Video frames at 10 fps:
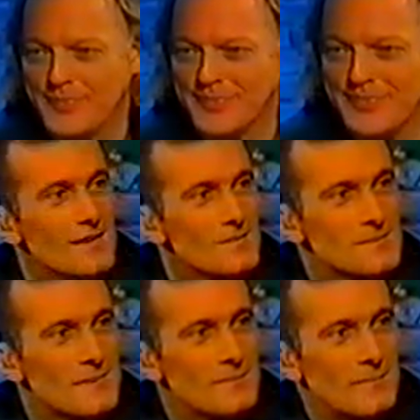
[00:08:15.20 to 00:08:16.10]
No, it
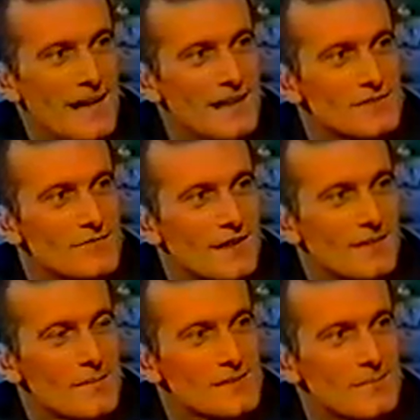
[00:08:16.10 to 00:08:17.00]
must be a pain to really
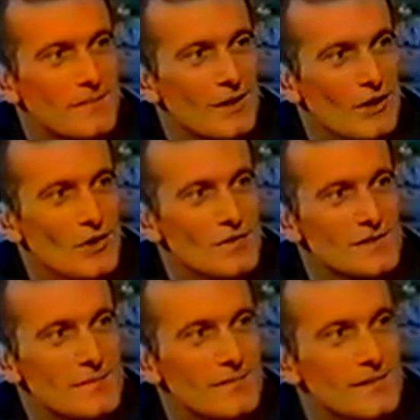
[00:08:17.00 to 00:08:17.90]
come up with something new
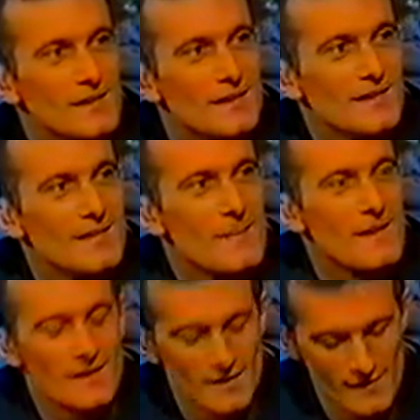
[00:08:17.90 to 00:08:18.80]
to...
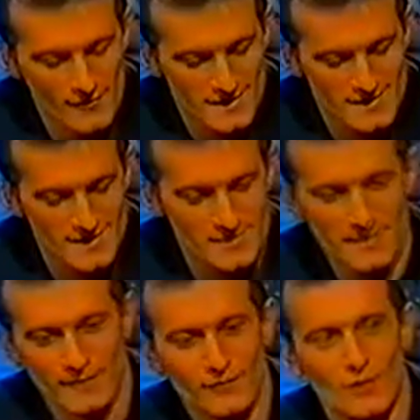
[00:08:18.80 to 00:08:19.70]
You know, everyone says to
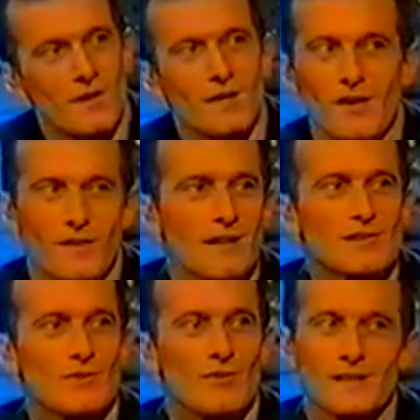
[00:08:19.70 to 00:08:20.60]
Pink Floyd, oh, the
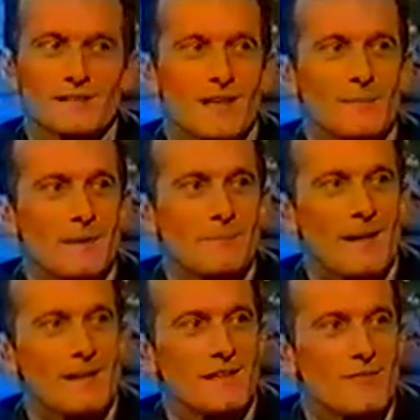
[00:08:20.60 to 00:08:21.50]
next tour, that's going to be
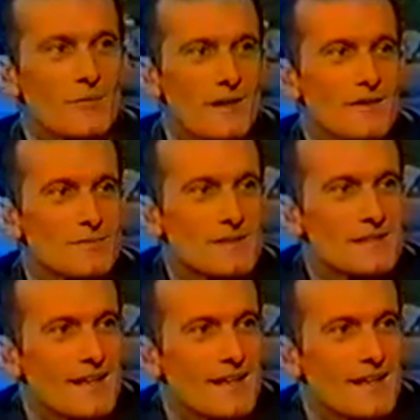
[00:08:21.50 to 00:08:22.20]
better than everyone else once